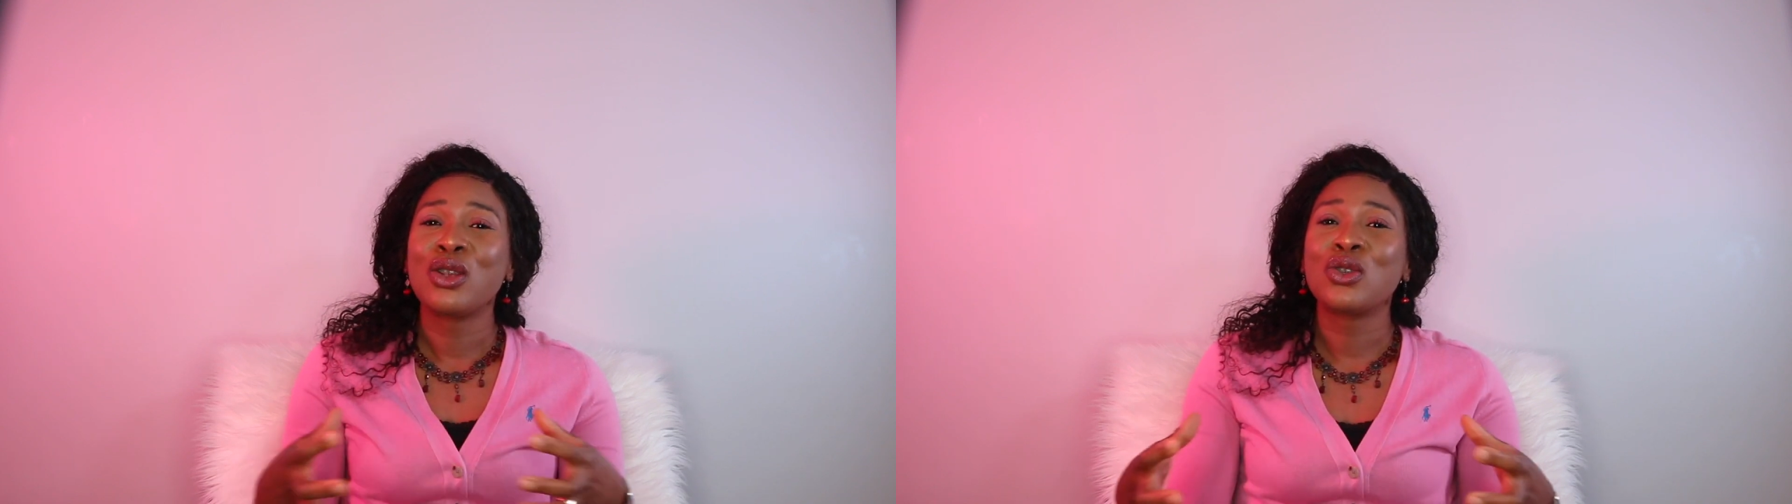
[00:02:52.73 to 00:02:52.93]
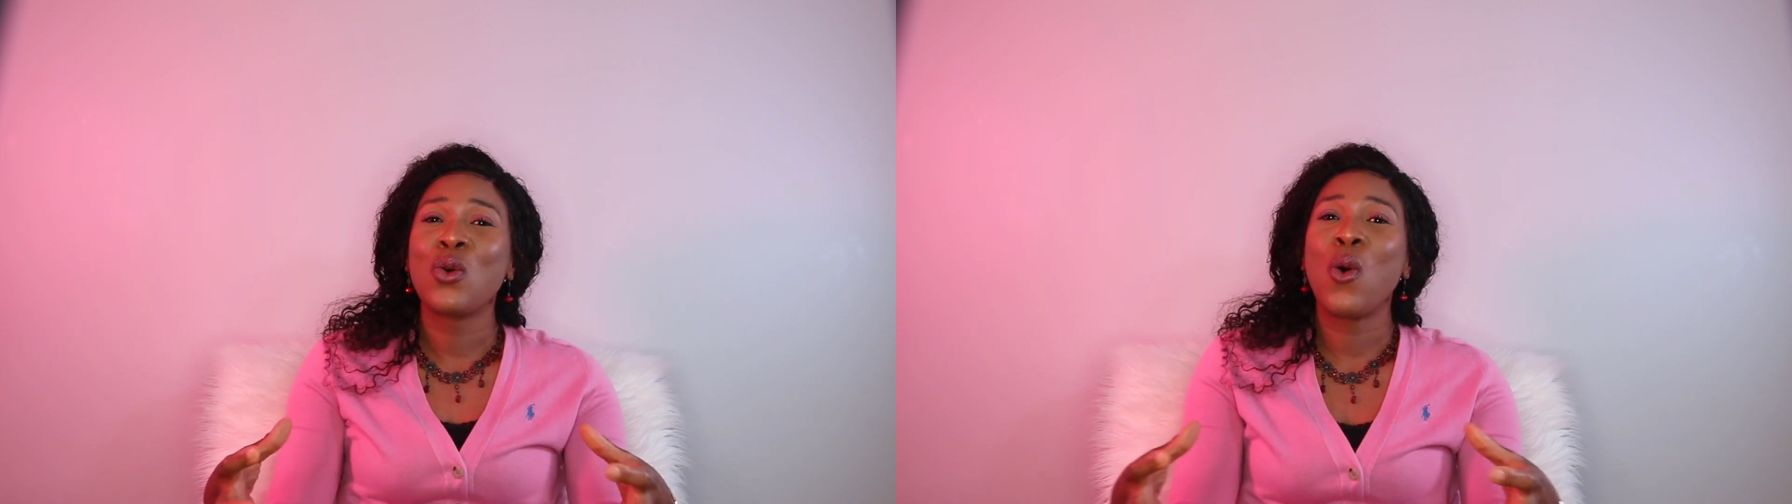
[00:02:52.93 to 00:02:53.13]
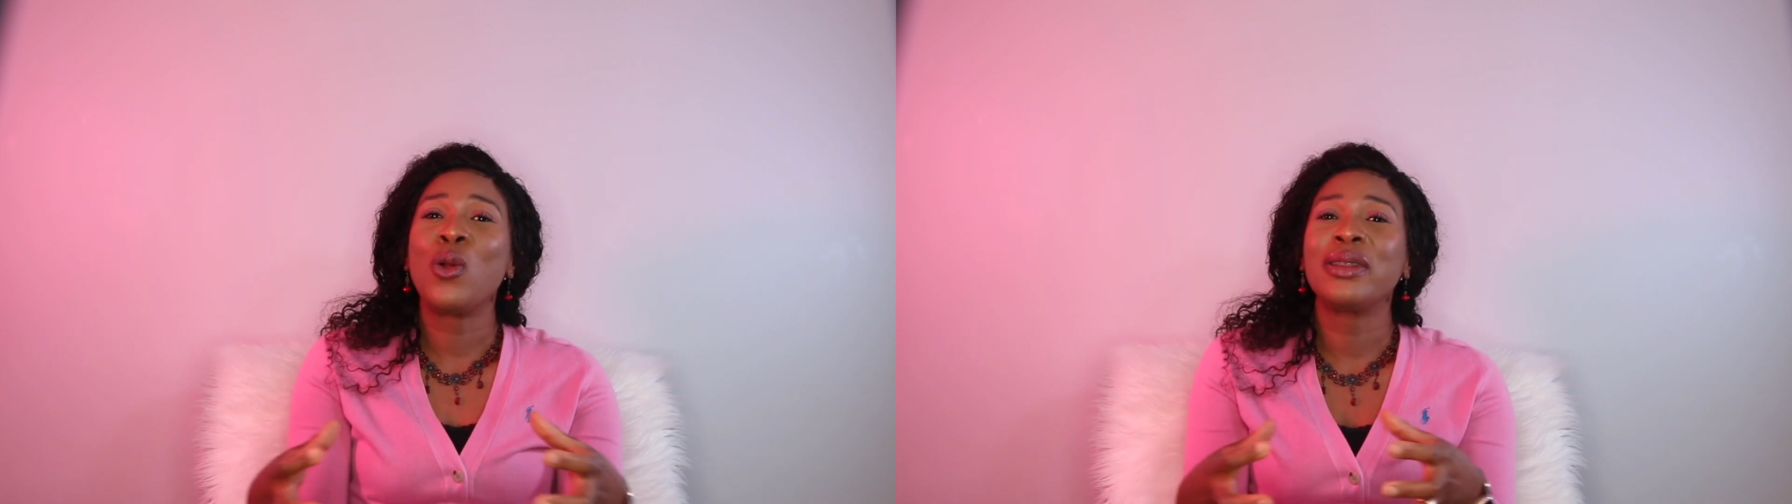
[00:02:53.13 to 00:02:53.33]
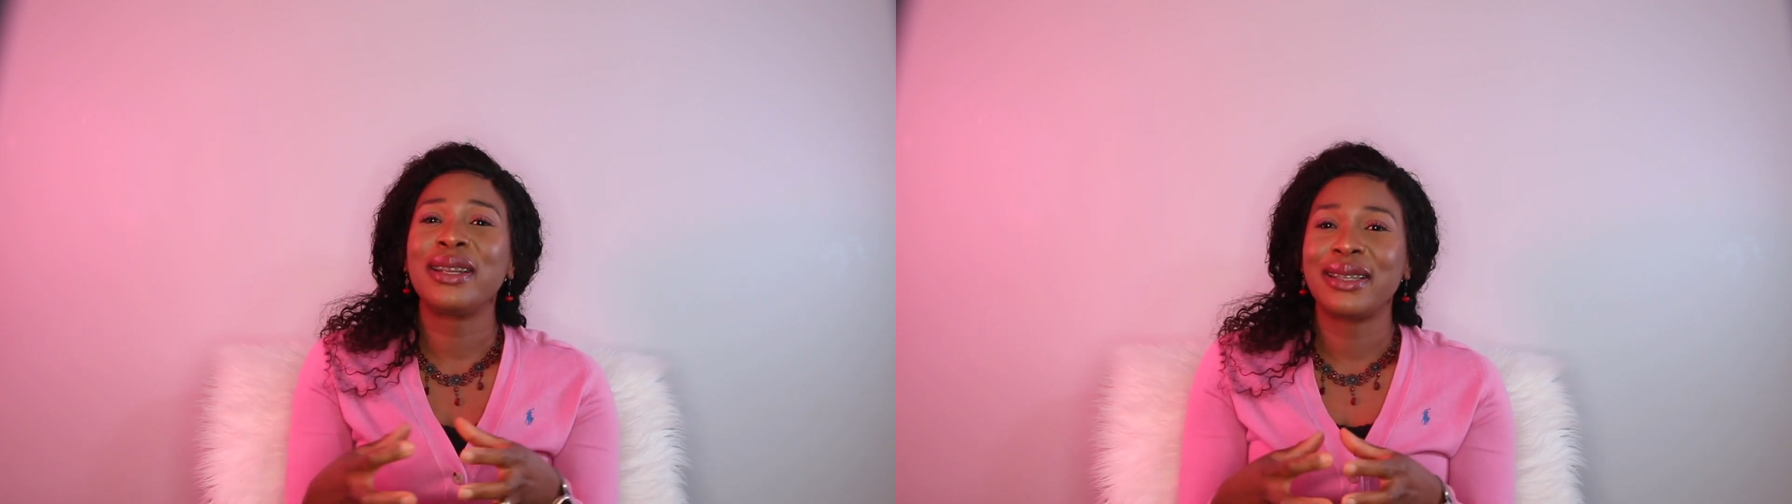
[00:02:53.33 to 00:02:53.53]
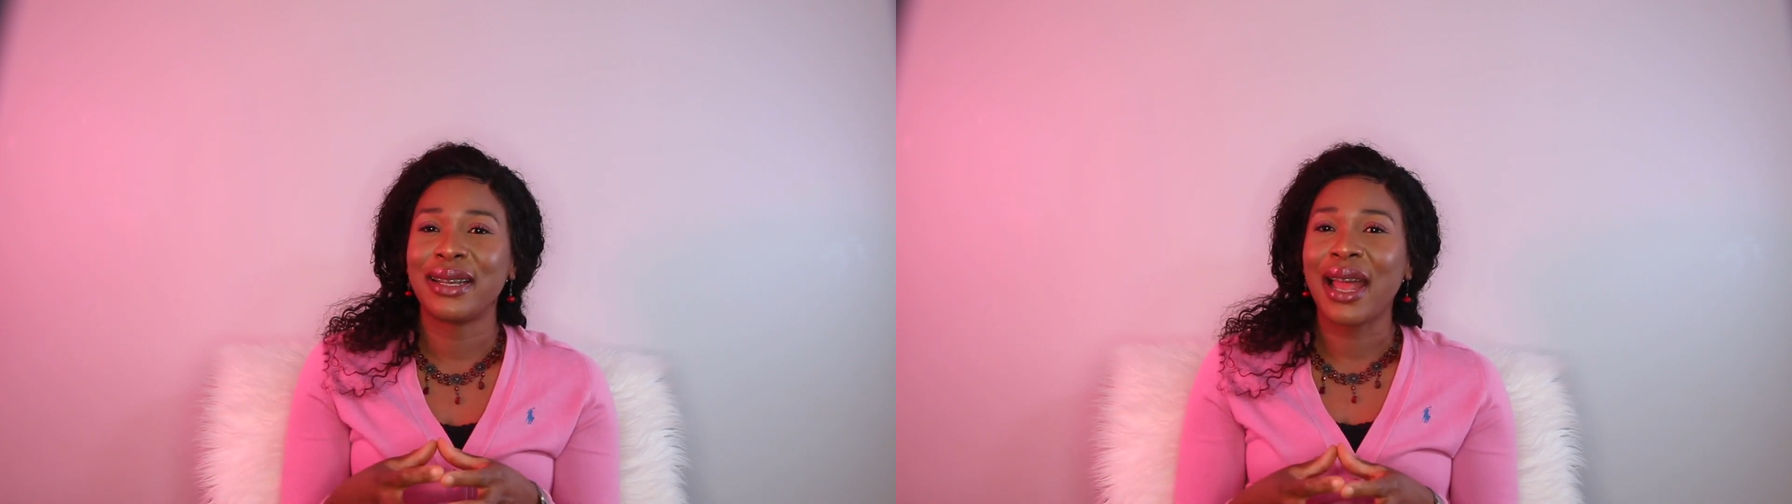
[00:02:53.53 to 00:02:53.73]
to hold
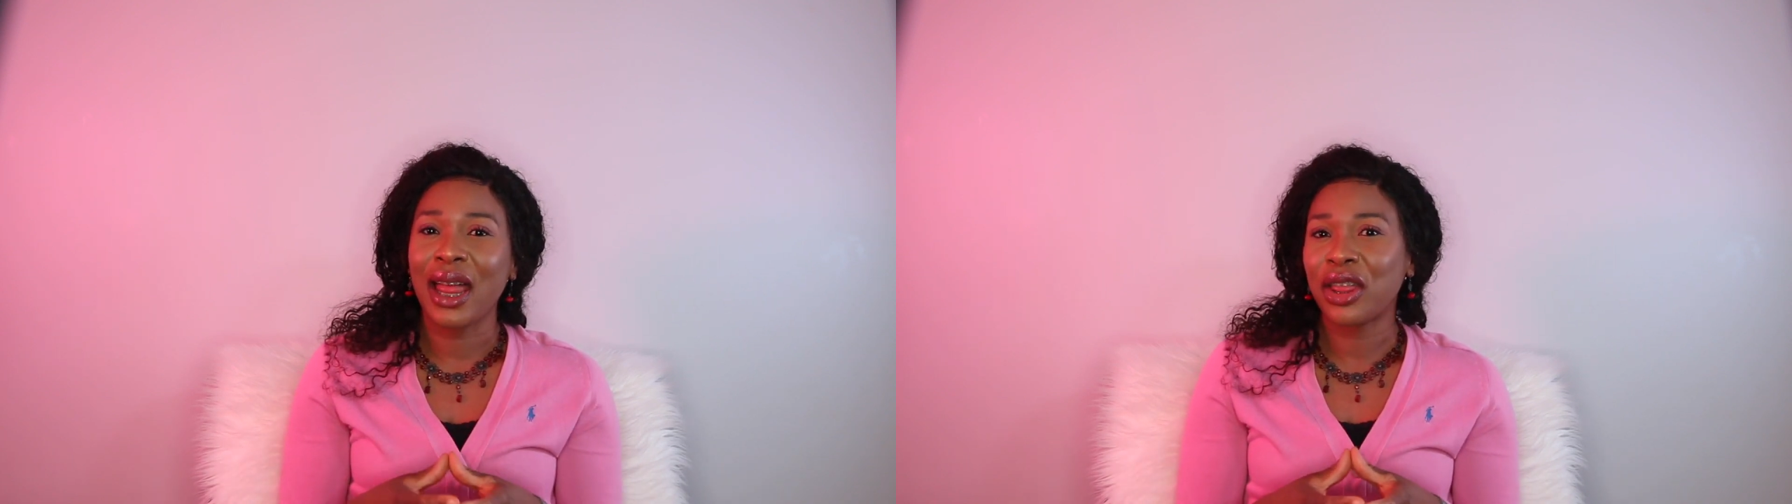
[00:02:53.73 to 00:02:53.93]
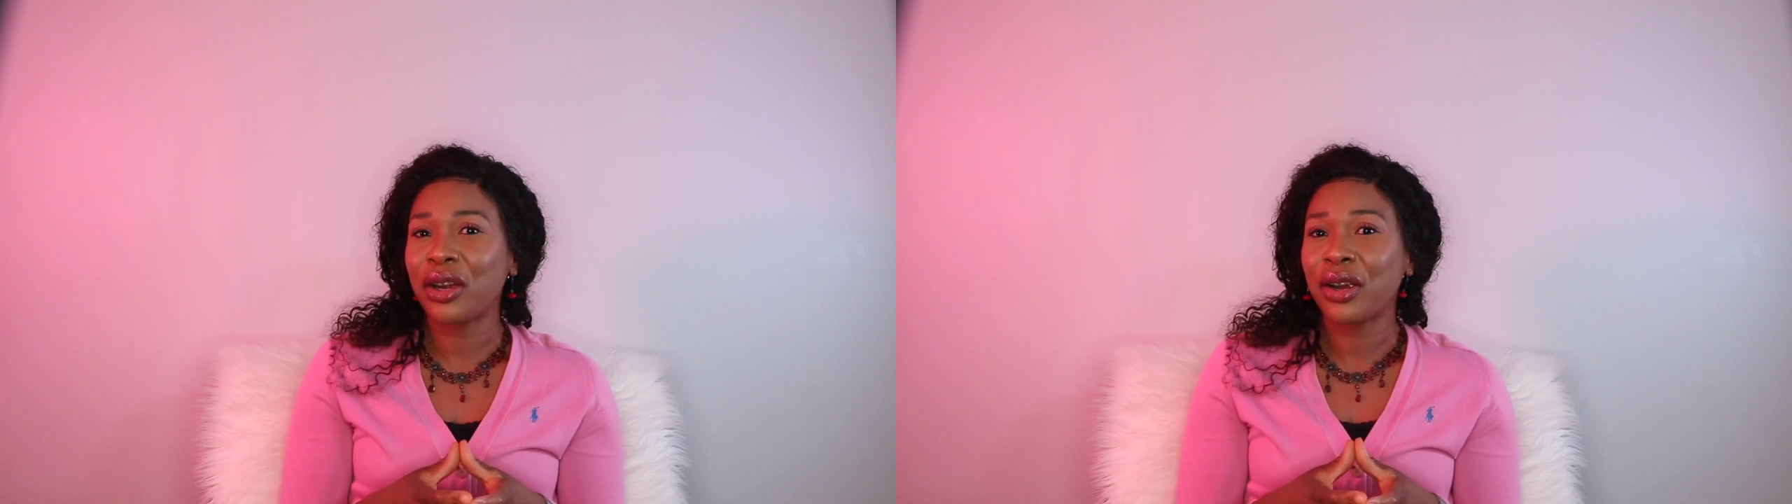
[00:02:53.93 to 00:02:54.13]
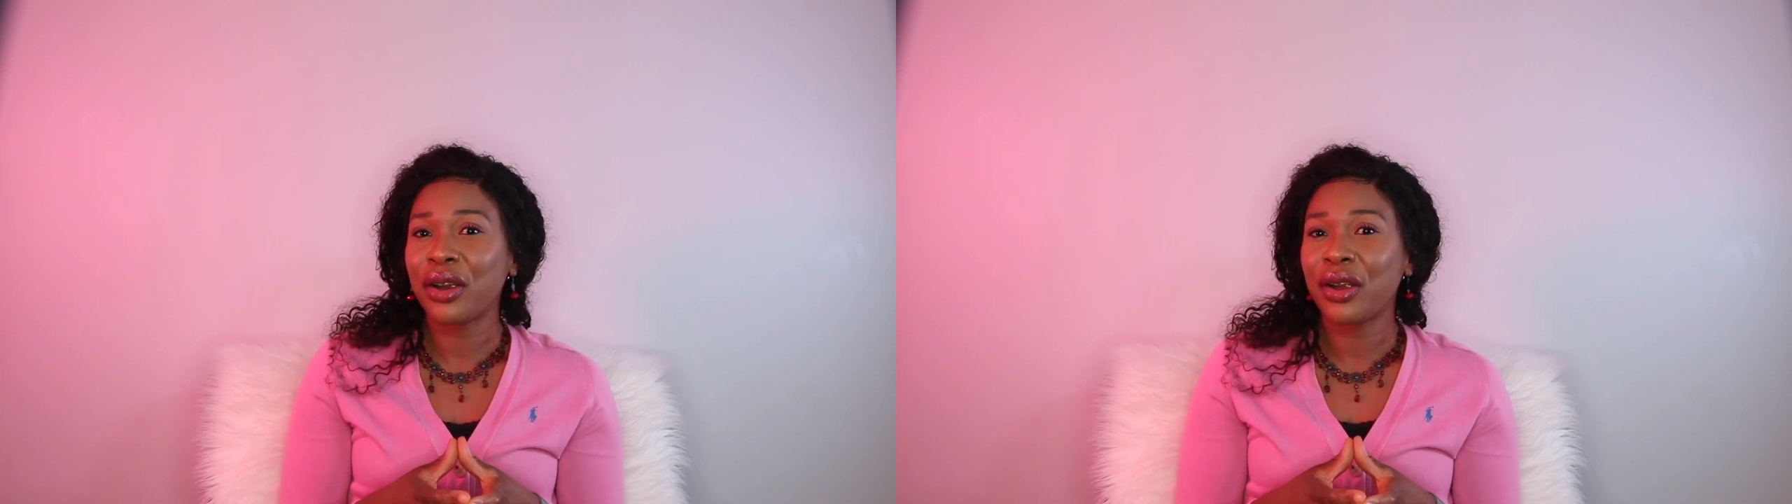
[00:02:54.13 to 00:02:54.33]
it together.